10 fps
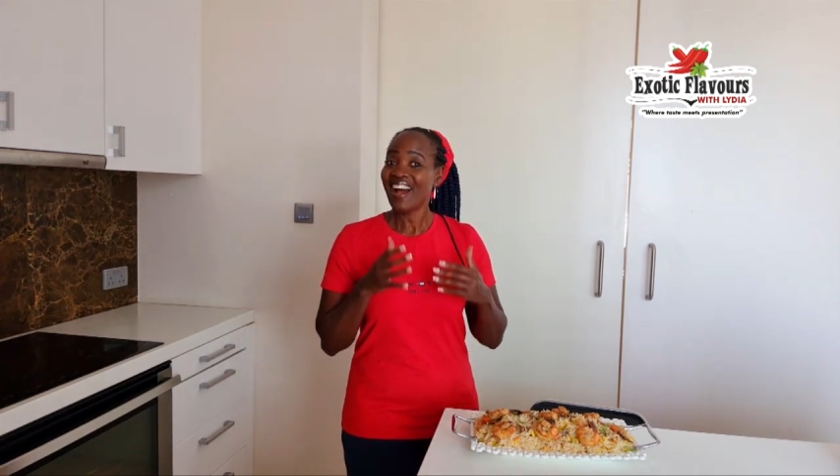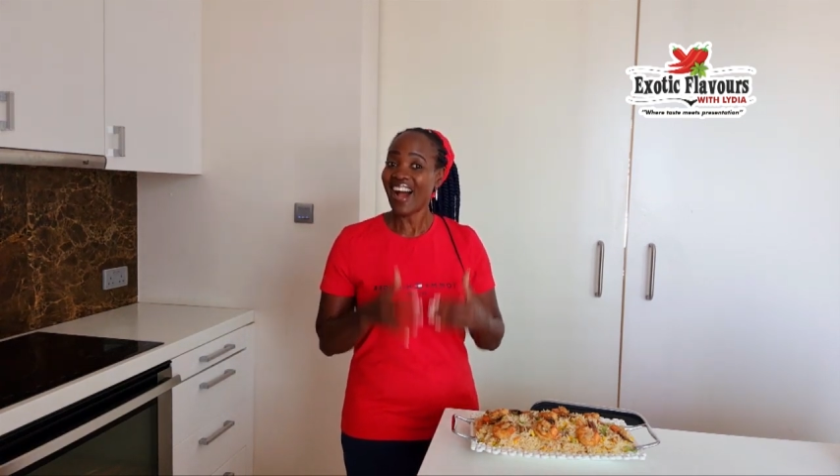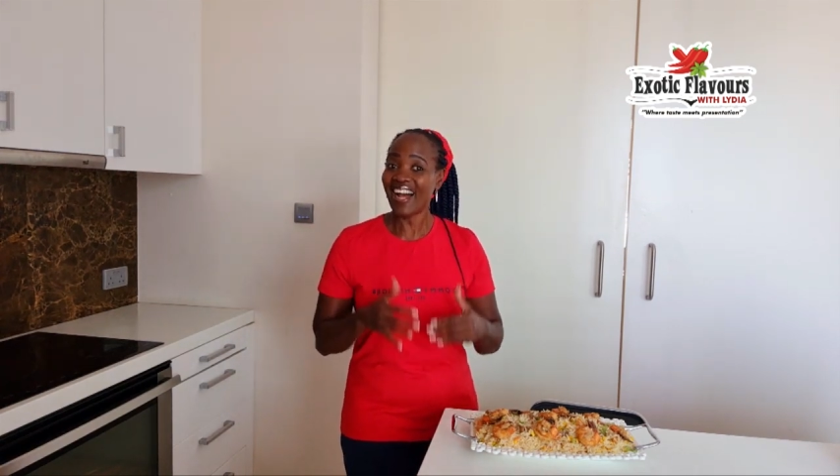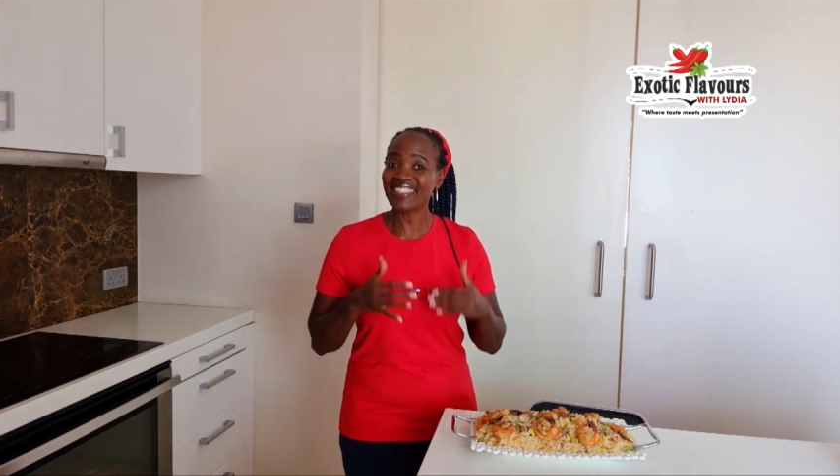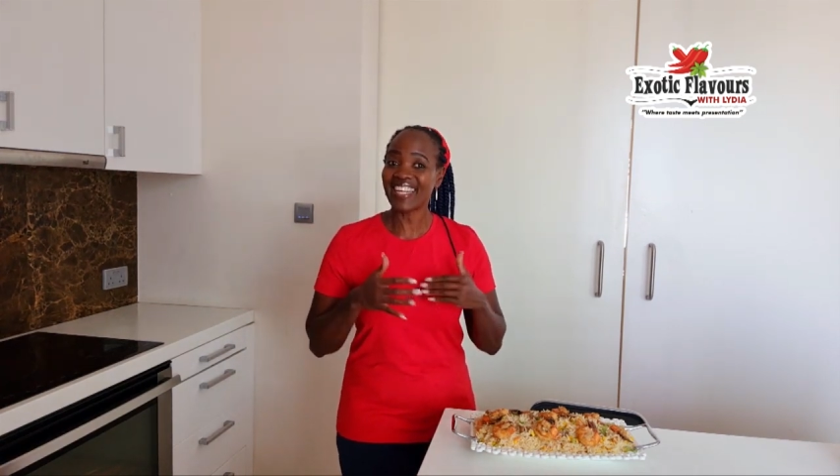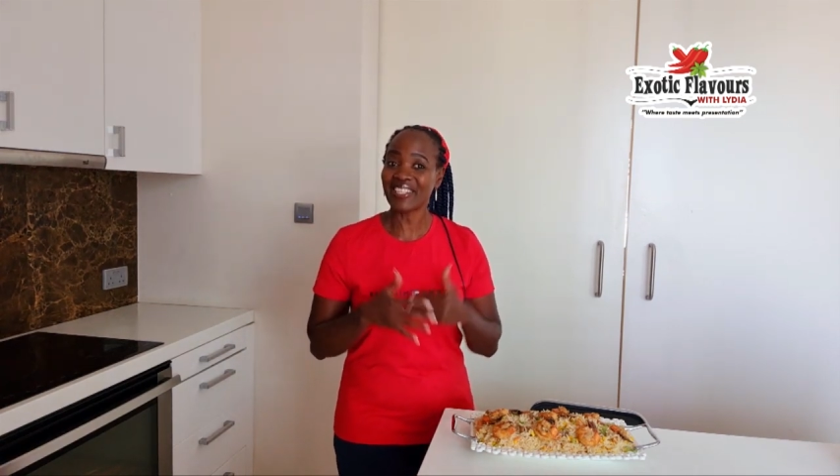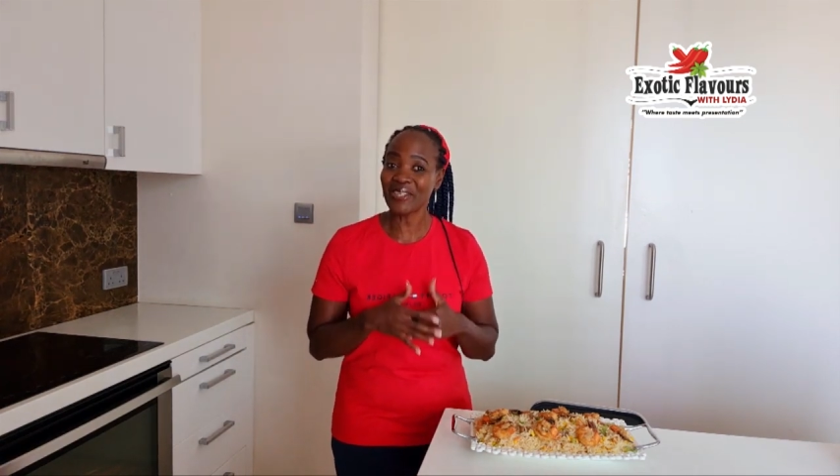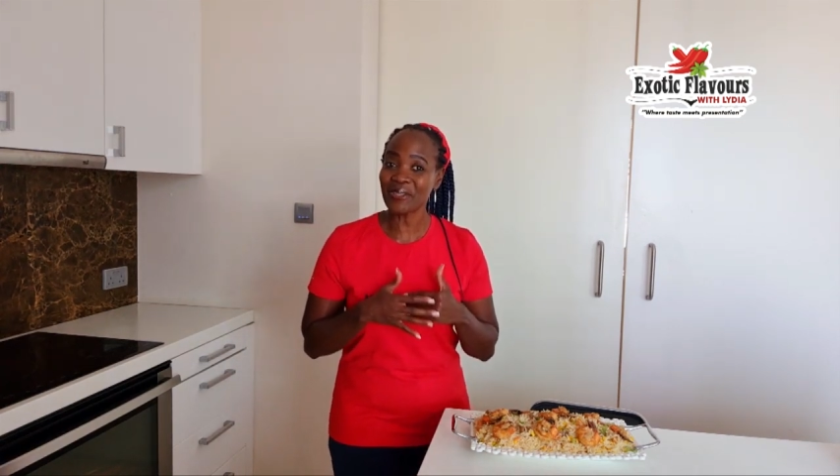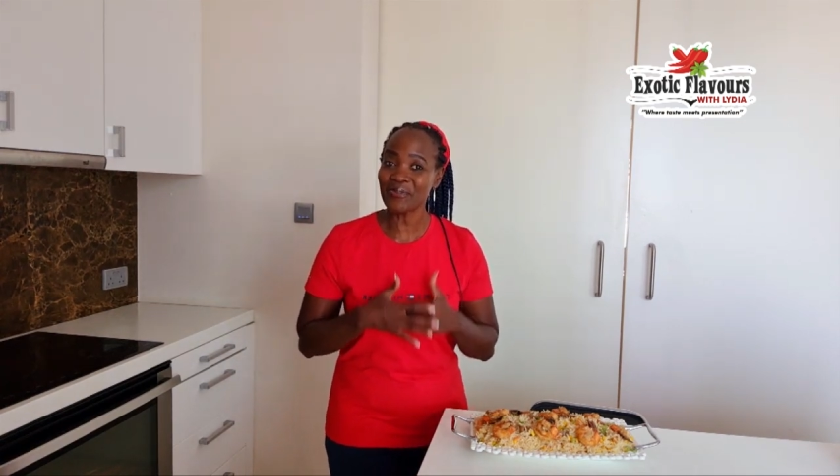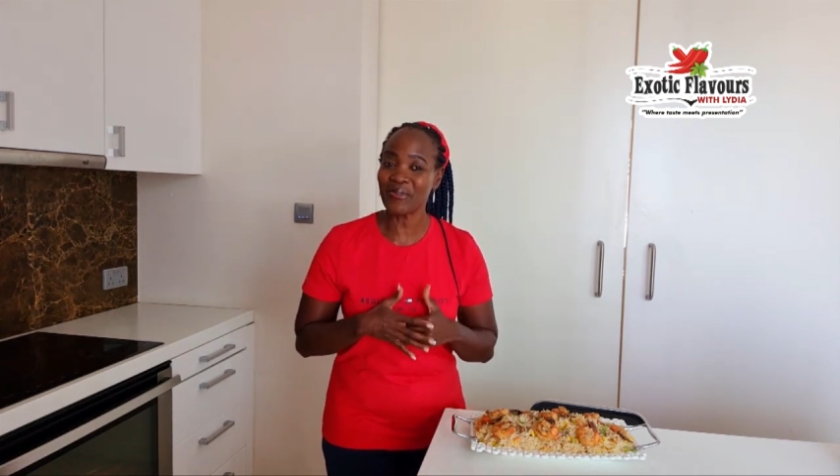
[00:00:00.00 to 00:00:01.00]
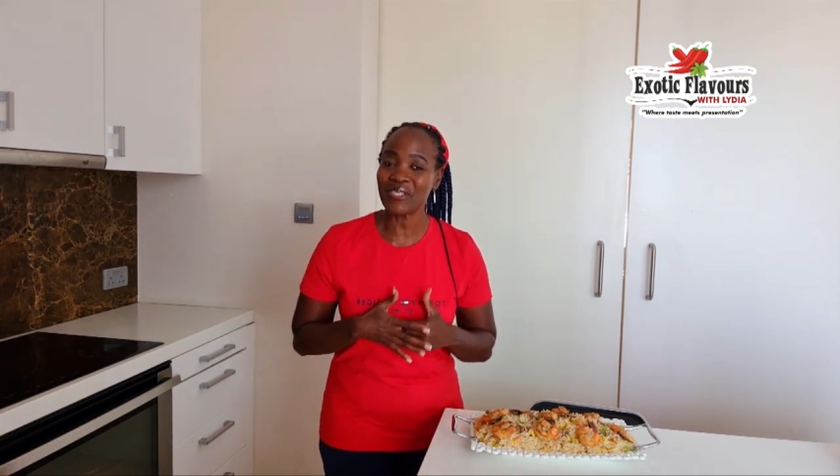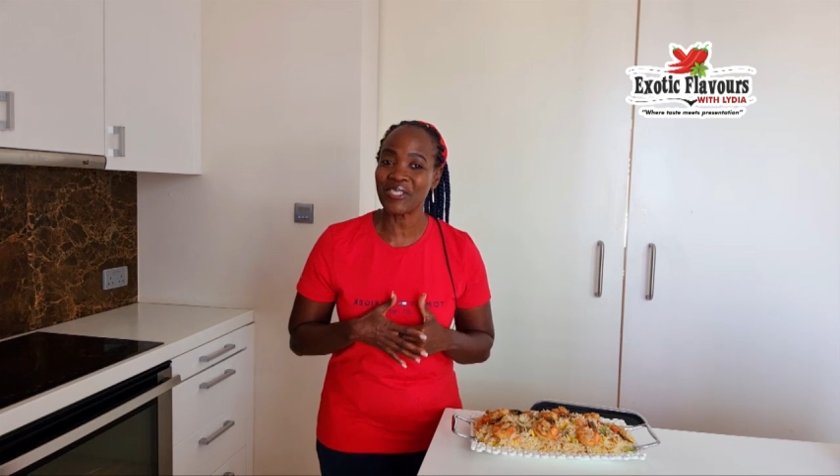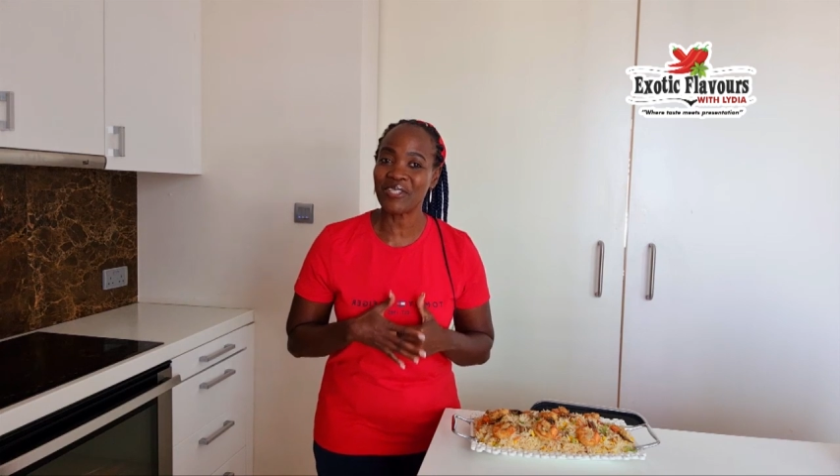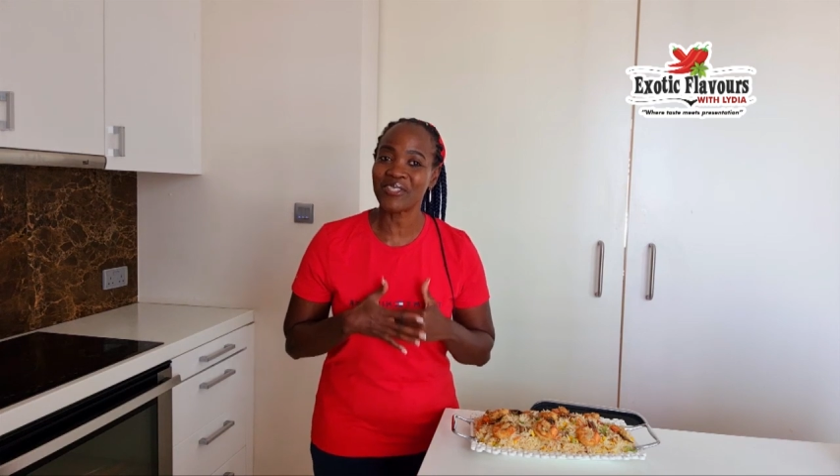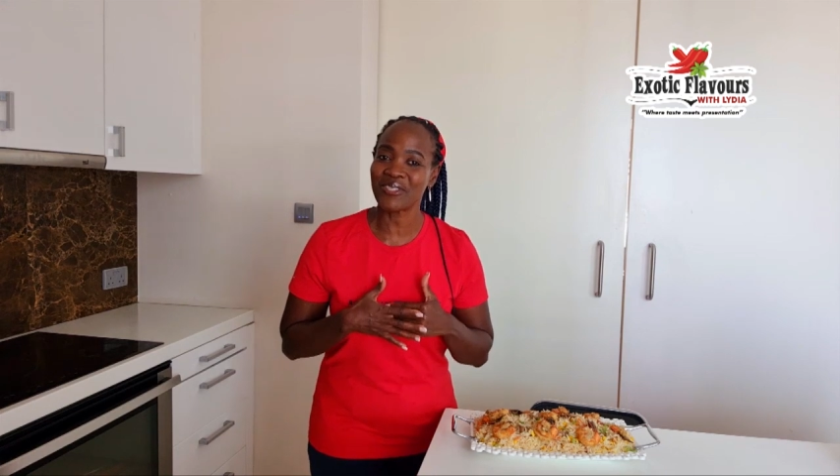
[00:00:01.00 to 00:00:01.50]
and I don't want
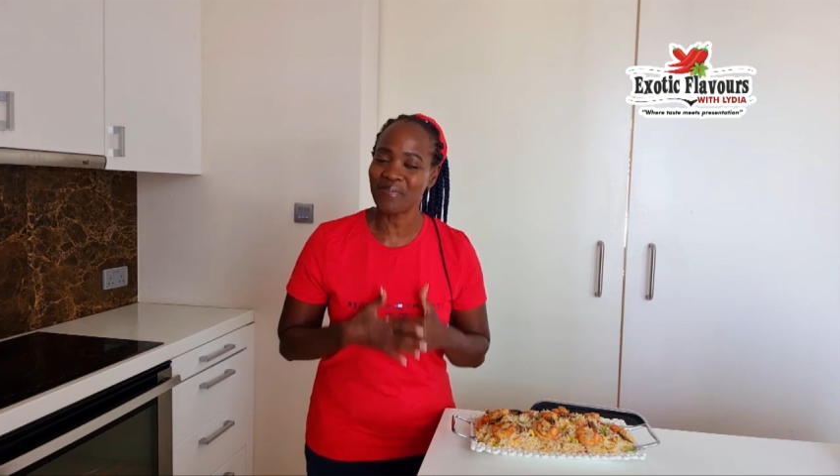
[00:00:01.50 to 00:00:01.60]
you to